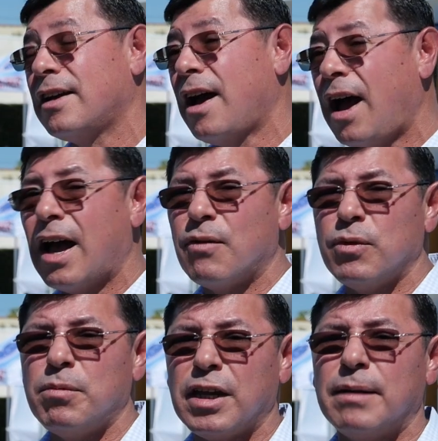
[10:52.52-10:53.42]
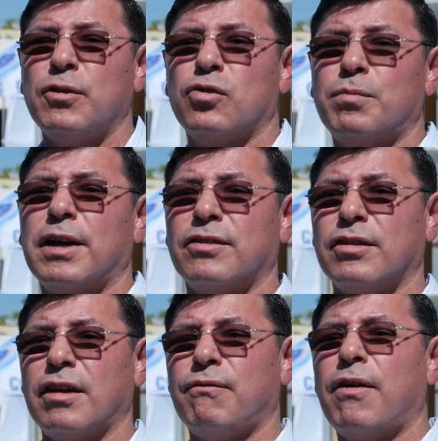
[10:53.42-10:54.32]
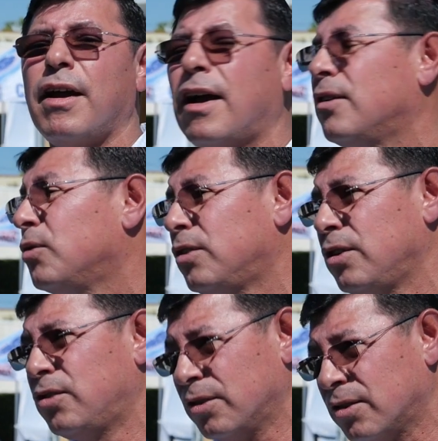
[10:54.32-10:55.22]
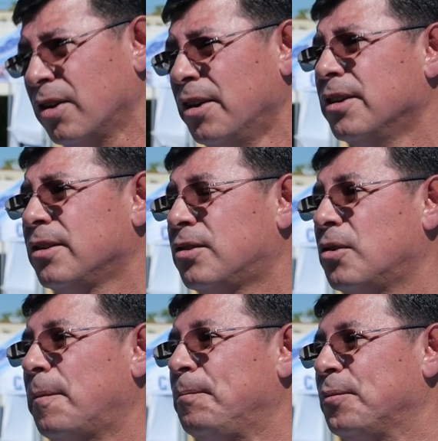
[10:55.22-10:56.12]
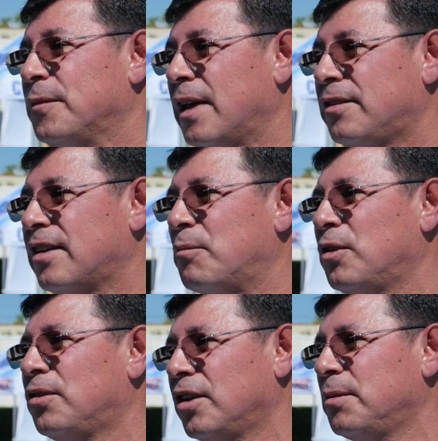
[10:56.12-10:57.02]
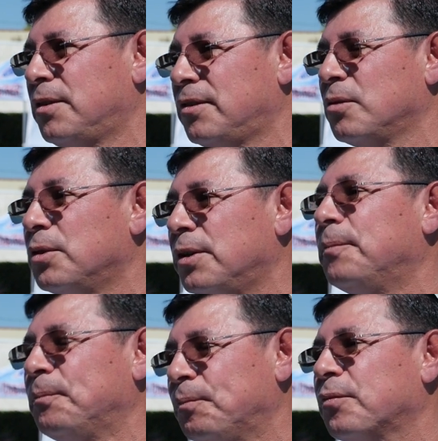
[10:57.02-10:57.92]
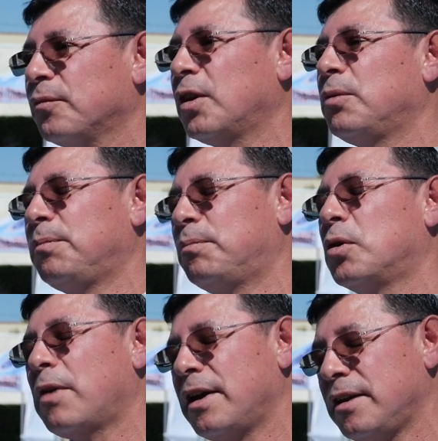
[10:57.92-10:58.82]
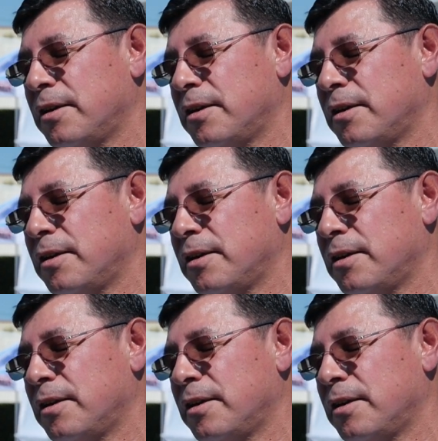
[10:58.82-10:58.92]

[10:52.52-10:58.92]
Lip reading: and a half, we've been able to vaccinate 500 teachers. So that's some of the services that we're providing